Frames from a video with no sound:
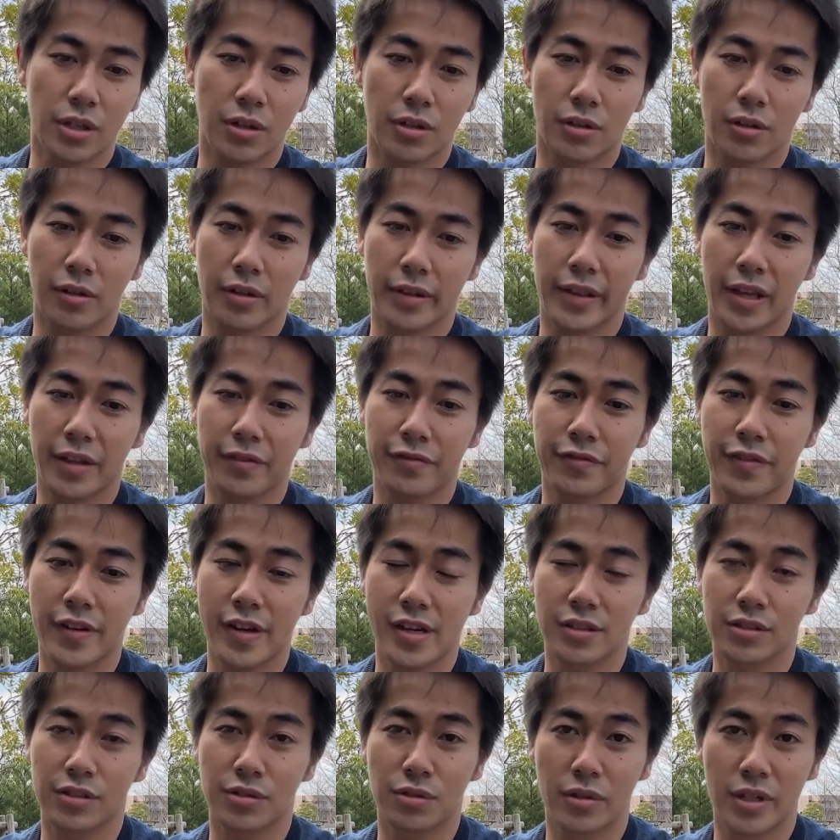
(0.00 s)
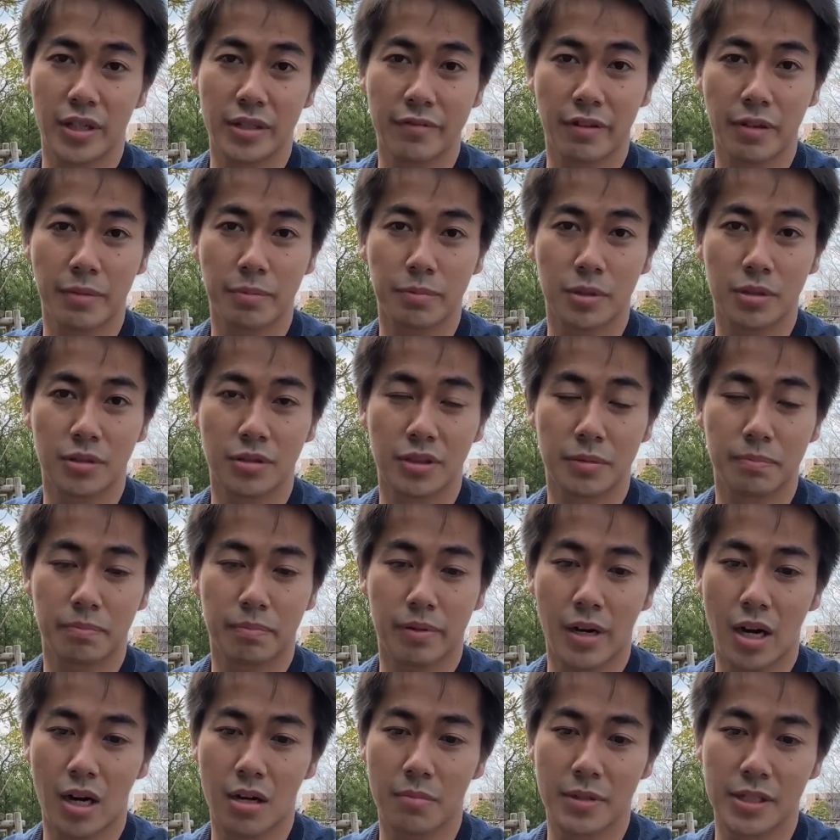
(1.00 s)
or that fails to live up to its
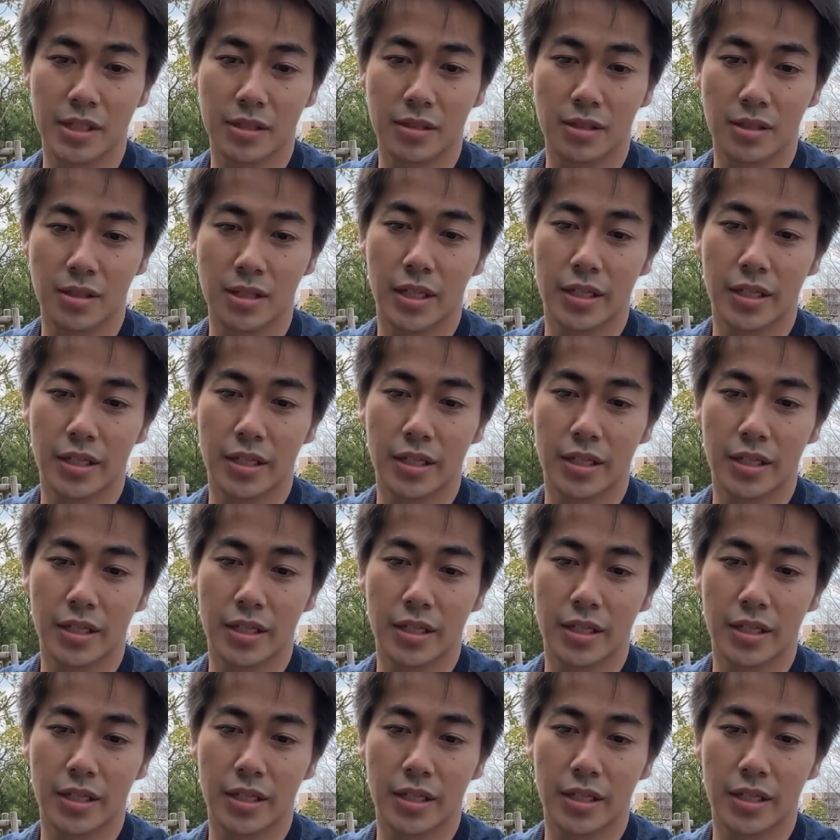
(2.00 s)
promise,